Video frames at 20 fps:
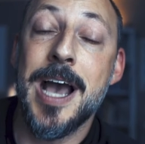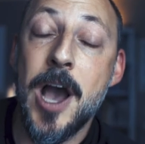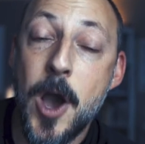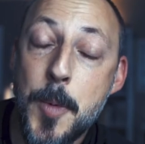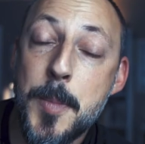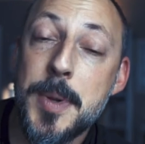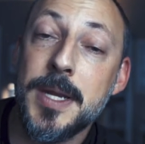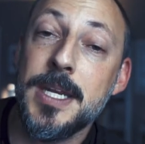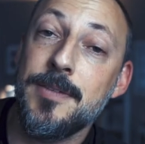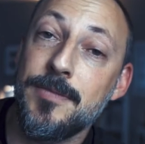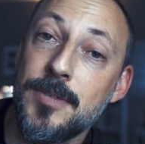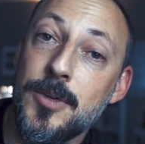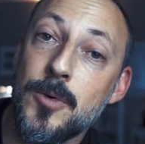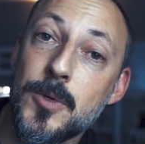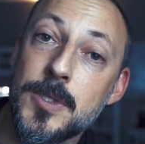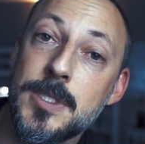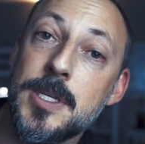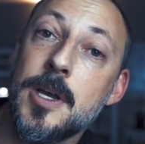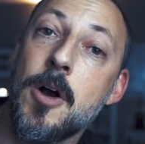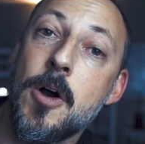how many
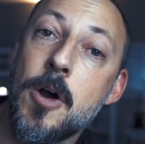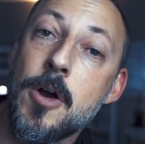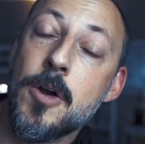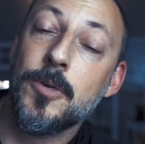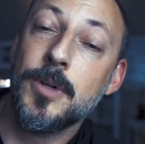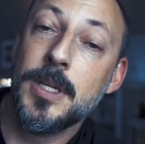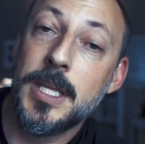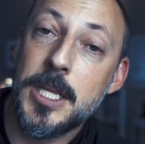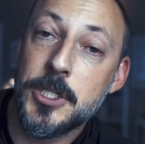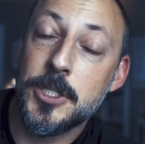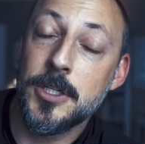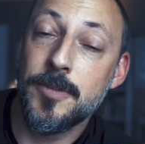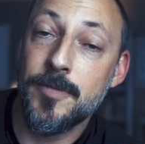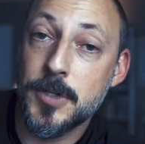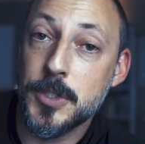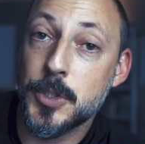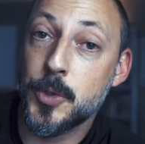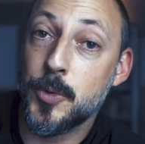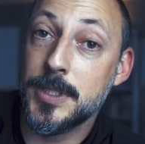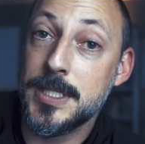views there are on each
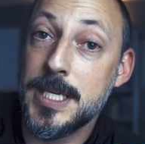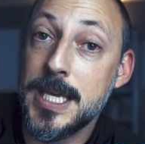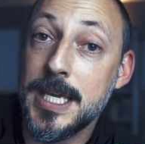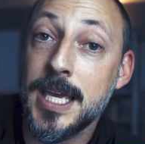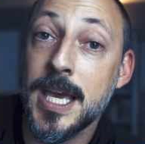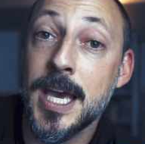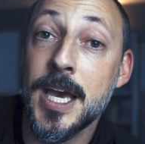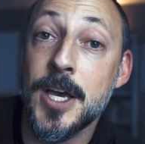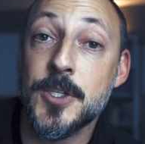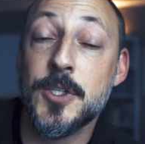individual critique.